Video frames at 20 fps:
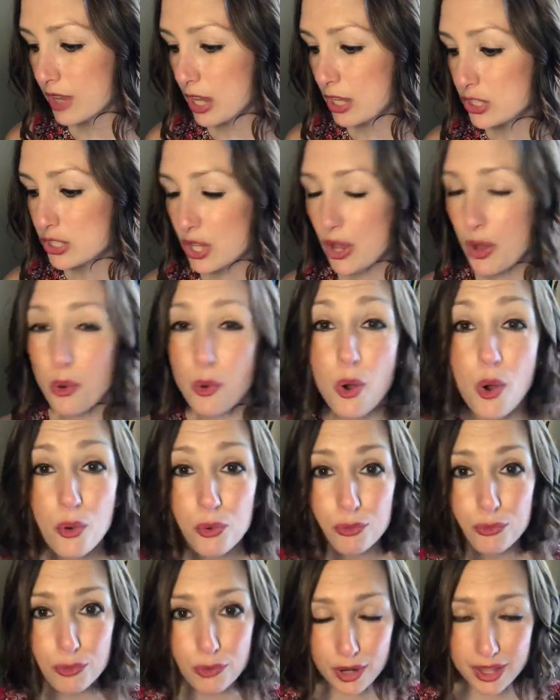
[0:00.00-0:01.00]
So
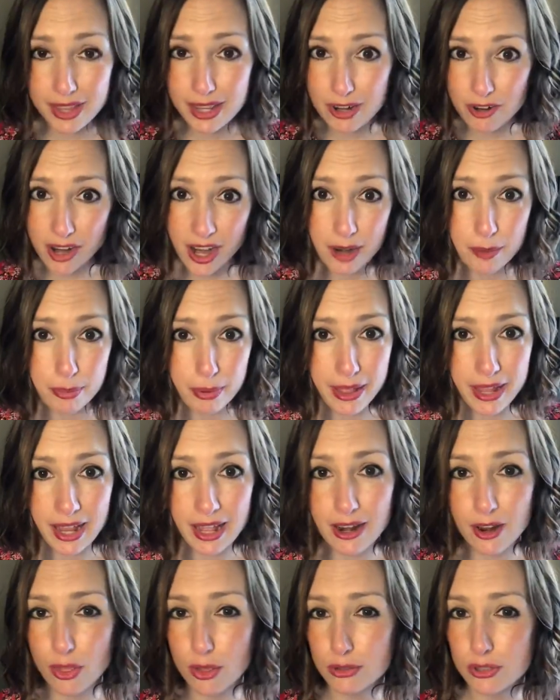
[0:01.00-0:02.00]
really great
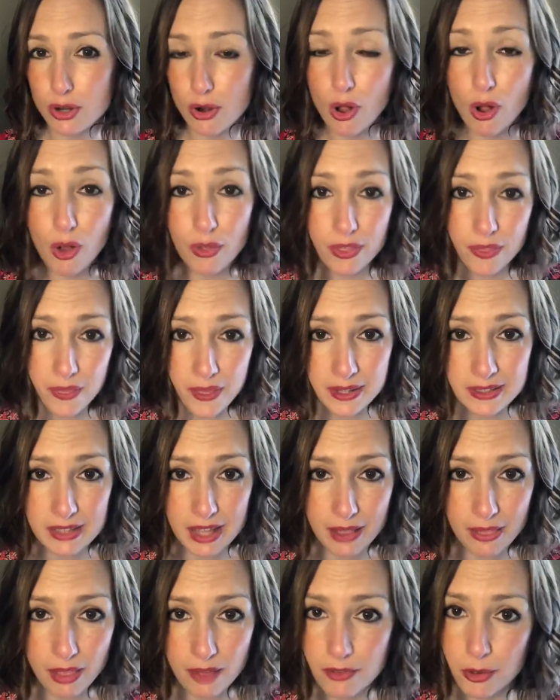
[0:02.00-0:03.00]
plan. Those are all the things
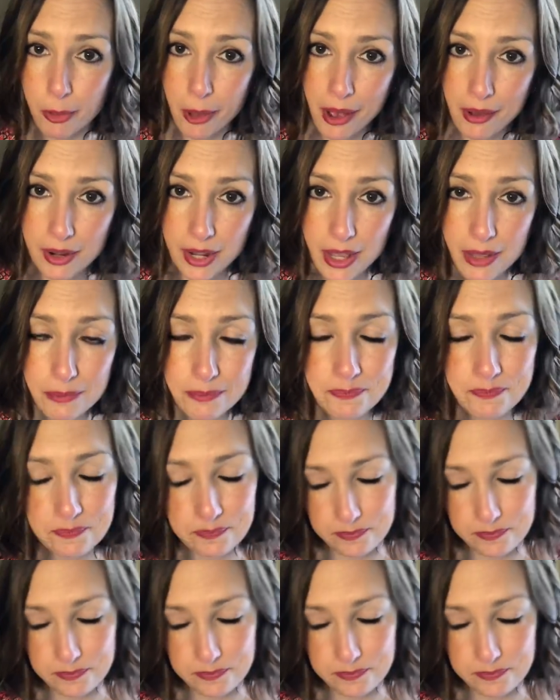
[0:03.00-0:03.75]
I love about it.